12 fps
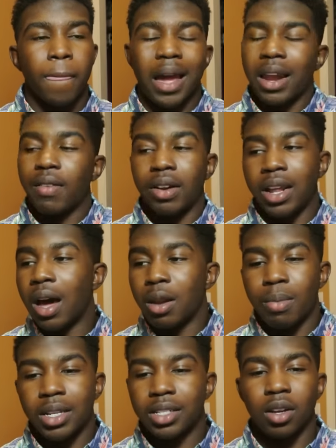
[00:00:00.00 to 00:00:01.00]
I never
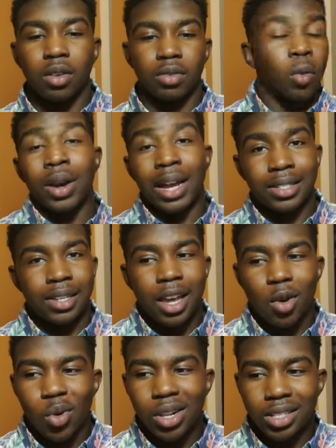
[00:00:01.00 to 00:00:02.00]
doubted myself. When I say
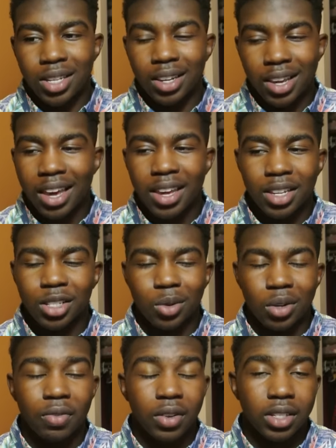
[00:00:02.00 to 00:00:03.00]
I wanted 10K in
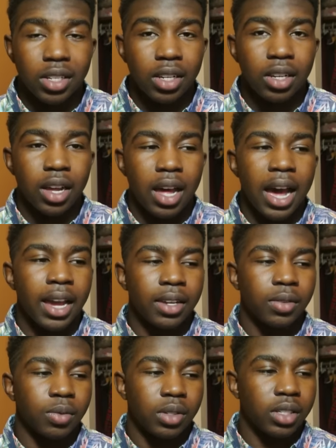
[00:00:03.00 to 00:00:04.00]
2015,
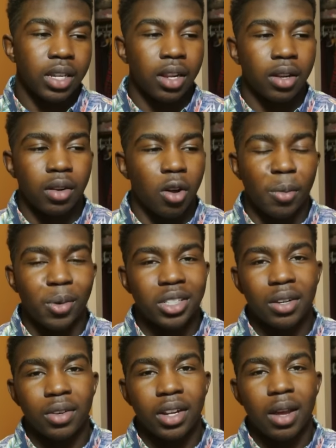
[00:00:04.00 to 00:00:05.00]
I said it
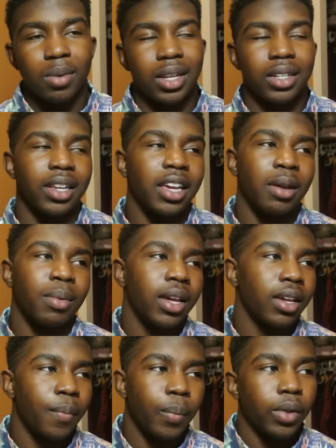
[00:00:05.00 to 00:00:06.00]
almost every day. I was like, damn,
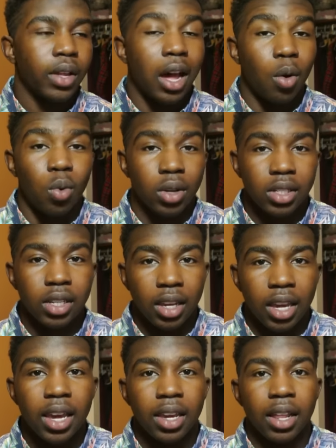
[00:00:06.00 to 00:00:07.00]
like, I want
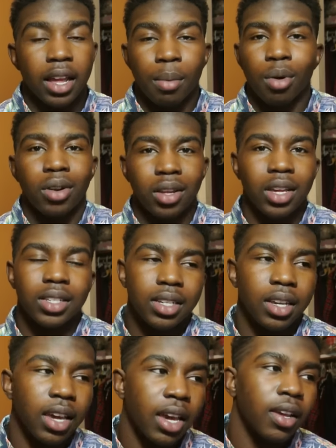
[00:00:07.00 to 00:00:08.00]
10K. Like, I'm gonna get
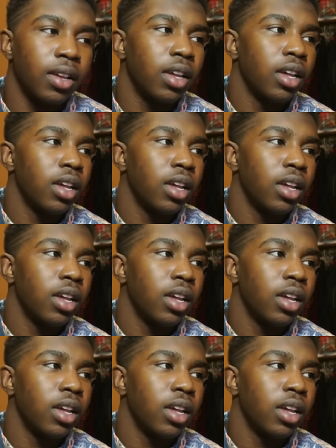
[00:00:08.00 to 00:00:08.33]
10K.